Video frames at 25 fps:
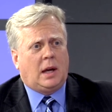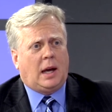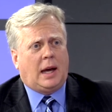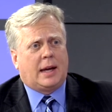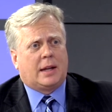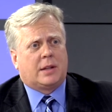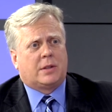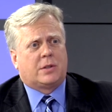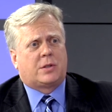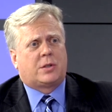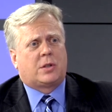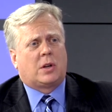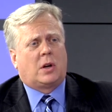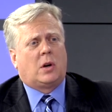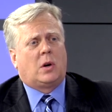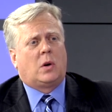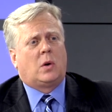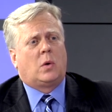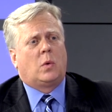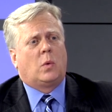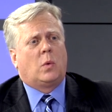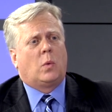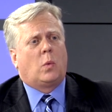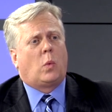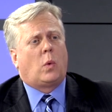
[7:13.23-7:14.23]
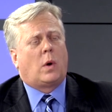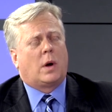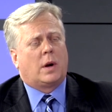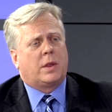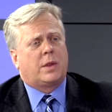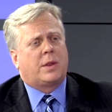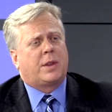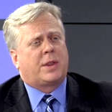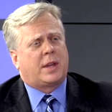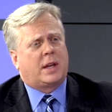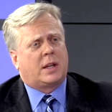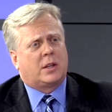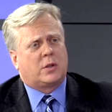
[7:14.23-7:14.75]
And so, one of
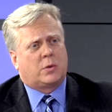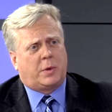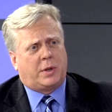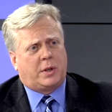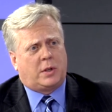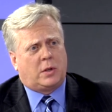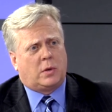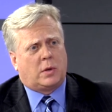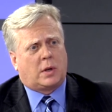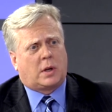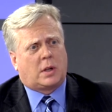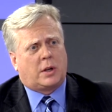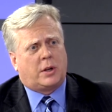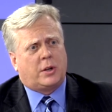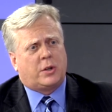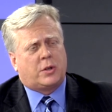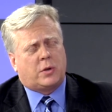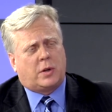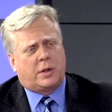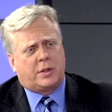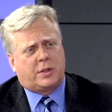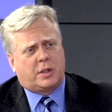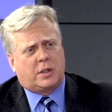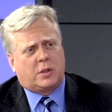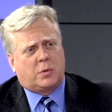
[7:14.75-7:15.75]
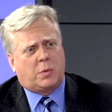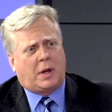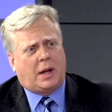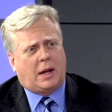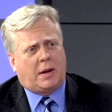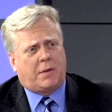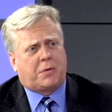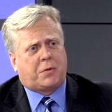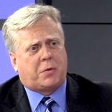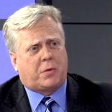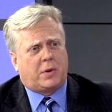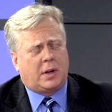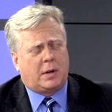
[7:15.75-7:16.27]
the things we do at Clear Choice is we
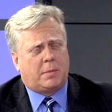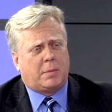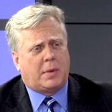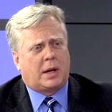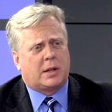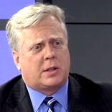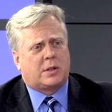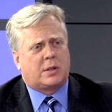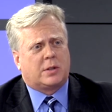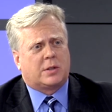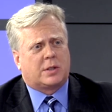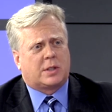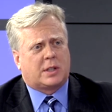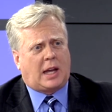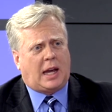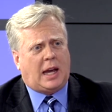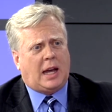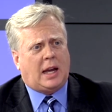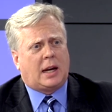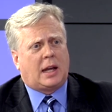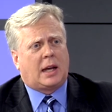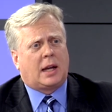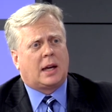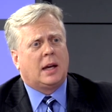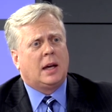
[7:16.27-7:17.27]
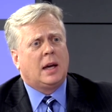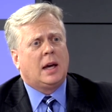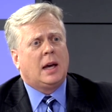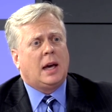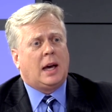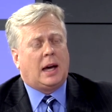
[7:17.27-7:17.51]
have three dimensional scanning,